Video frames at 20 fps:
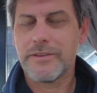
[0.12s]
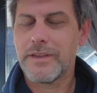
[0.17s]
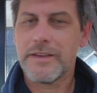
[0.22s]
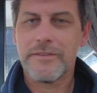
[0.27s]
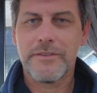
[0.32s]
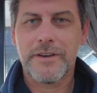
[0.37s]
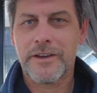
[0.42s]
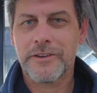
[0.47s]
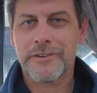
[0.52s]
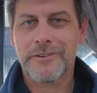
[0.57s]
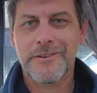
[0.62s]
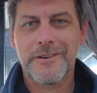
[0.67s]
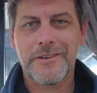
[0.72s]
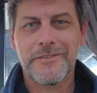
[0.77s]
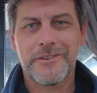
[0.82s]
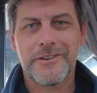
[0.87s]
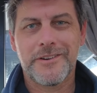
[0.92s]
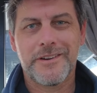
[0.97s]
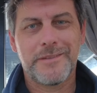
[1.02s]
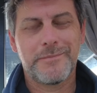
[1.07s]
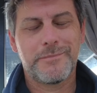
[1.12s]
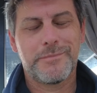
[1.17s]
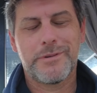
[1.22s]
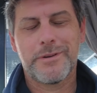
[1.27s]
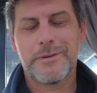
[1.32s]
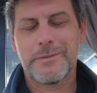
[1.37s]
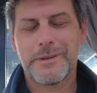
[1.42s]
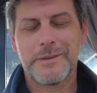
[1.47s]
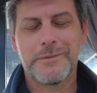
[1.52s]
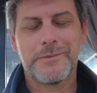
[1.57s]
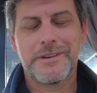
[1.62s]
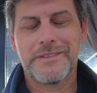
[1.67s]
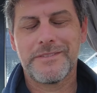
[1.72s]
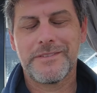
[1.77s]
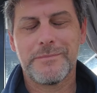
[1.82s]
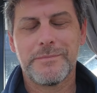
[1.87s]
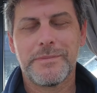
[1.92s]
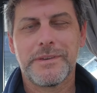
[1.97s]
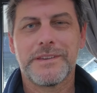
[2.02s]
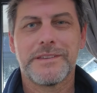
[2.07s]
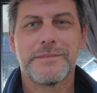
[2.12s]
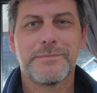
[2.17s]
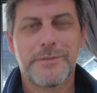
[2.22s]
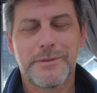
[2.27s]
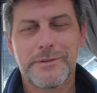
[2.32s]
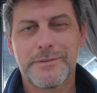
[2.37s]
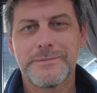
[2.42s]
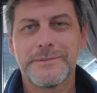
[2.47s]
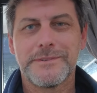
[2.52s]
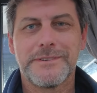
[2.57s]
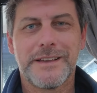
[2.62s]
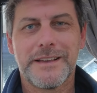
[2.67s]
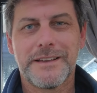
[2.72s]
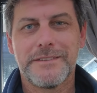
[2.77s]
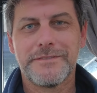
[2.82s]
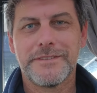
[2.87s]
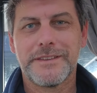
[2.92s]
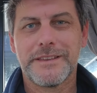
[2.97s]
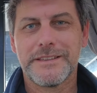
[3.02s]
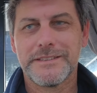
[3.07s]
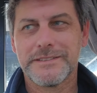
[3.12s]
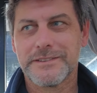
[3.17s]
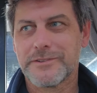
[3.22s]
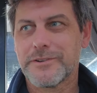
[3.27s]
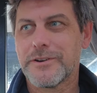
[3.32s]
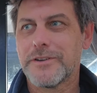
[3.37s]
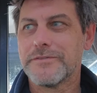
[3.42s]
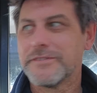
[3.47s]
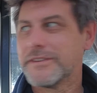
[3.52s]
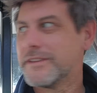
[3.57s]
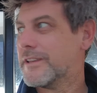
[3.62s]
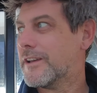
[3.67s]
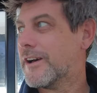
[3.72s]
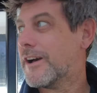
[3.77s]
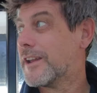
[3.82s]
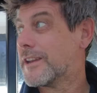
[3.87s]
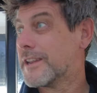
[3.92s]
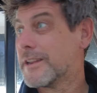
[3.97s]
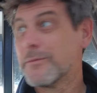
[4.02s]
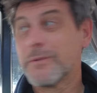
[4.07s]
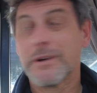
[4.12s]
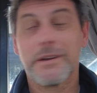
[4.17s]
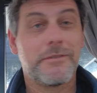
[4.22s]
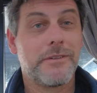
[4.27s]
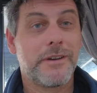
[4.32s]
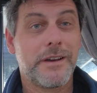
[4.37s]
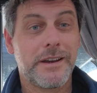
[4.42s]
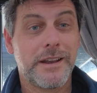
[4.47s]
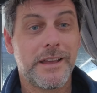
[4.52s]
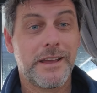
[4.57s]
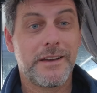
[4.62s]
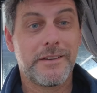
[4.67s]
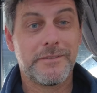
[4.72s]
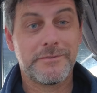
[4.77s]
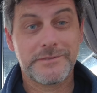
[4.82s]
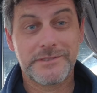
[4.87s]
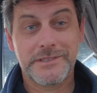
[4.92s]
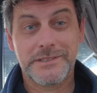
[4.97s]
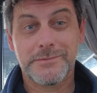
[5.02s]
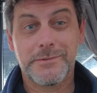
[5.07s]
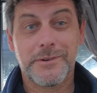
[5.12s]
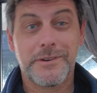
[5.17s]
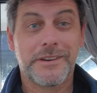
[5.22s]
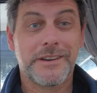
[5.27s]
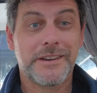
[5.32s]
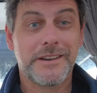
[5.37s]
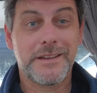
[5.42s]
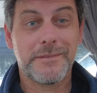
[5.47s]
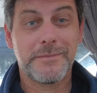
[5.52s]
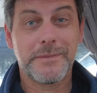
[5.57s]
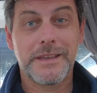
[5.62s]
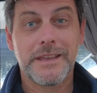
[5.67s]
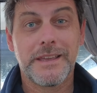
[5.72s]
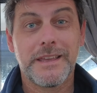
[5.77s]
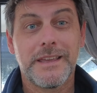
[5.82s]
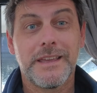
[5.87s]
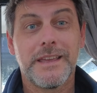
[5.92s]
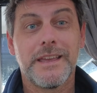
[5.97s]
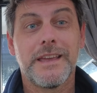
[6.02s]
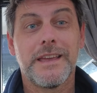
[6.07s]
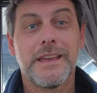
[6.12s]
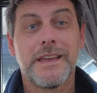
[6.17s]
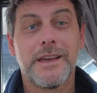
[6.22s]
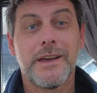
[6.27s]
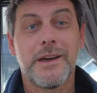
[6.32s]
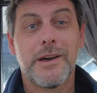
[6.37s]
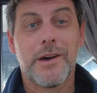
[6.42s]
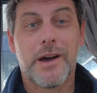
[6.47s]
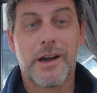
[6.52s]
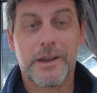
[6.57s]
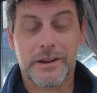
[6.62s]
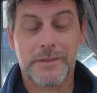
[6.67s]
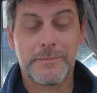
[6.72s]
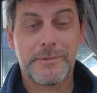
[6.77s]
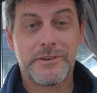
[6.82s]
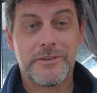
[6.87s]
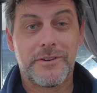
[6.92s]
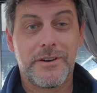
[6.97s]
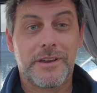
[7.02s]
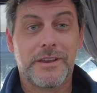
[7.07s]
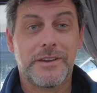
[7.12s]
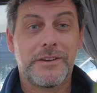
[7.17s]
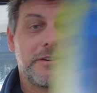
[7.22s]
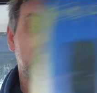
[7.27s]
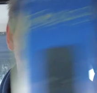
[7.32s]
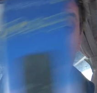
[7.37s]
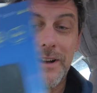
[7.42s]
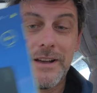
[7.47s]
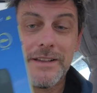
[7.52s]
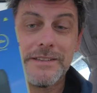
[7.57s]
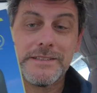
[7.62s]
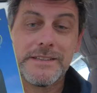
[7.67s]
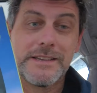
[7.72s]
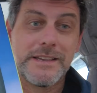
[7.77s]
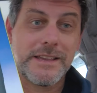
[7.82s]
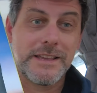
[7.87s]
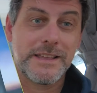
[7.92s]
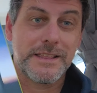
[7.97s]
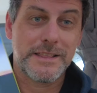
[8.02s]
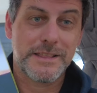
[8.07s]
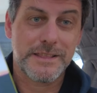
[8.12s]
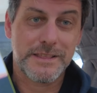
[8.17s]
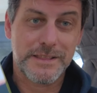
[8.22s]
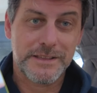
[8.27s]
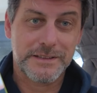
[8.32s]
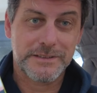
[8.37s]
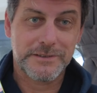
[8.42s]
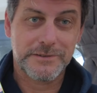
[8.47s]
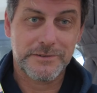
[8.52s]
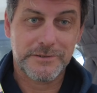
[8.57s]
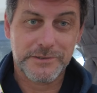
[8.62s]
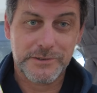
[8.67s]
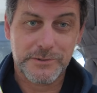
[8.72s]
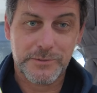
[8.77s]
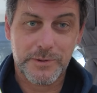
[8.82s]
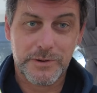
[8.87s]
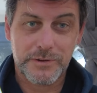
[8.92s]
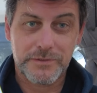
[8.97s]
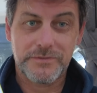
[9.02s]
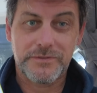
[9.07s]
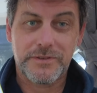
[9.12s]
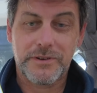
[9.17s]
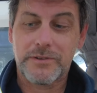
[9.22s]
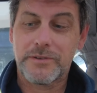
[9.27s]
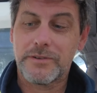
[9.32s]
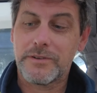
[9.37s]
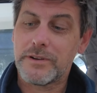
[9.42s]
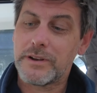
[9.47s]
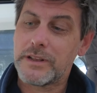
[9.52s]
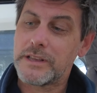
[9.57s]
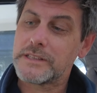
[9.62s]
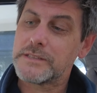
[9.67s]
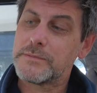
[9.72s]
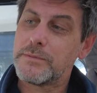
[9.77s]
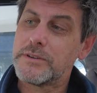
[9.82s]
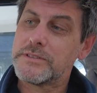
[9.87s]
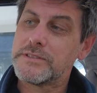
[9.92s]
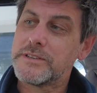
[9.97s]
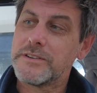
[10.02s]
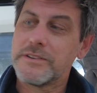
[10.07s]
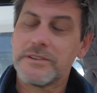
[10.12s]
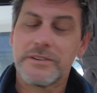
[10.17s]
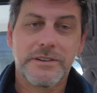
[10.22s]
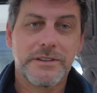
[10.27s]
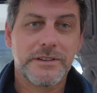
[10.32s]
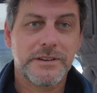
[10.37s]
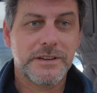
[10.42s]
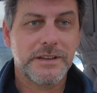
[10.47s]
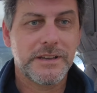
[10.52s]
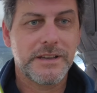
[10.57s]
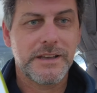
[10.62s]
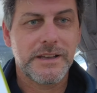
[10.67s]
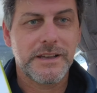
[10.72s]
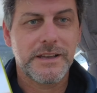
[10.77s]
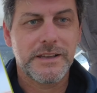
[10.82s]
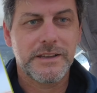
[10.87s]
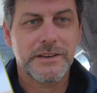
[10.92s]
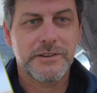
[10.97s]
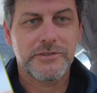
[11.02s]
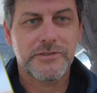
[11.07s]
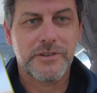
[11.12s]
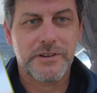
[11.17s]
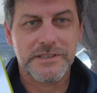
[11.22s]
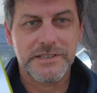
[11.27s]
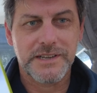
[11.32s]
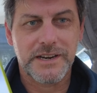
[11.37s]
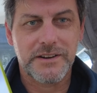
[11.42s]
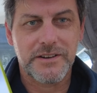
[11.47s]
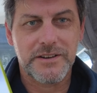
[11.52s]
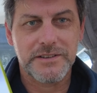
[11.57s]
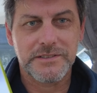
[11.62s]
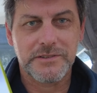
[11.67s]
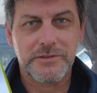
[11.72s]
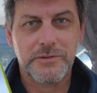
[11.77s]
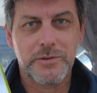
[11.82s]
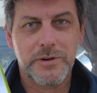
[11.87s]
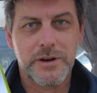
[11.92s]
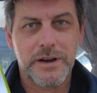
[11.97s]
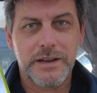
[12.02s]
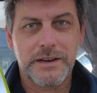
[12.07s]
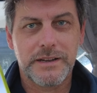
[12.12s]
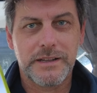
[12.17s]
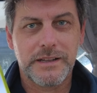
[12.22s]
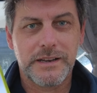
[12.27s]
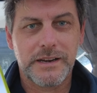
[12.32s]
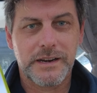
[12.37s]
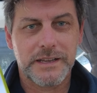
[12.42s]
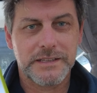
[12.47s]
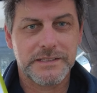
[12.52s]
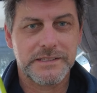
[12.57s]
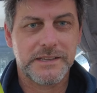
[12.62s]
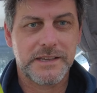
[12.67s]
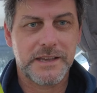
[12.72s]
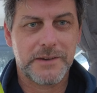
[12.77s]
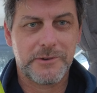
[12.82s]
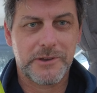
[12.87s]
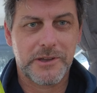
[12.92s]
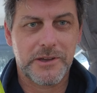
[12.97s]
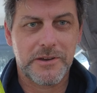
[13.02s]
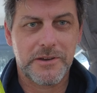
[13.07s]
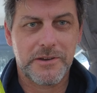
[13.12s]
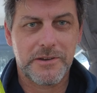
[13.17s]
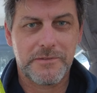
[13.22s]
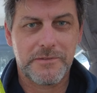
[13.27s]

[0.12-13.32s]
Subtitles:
ever anchor overnight, probably one of the biggest problems you'll have is a coffee. I need one right now, just woken up. I'm going to be trying a new device, this little 12 volt espresso unit, trying to stay nice and quiet. Let's see how we go.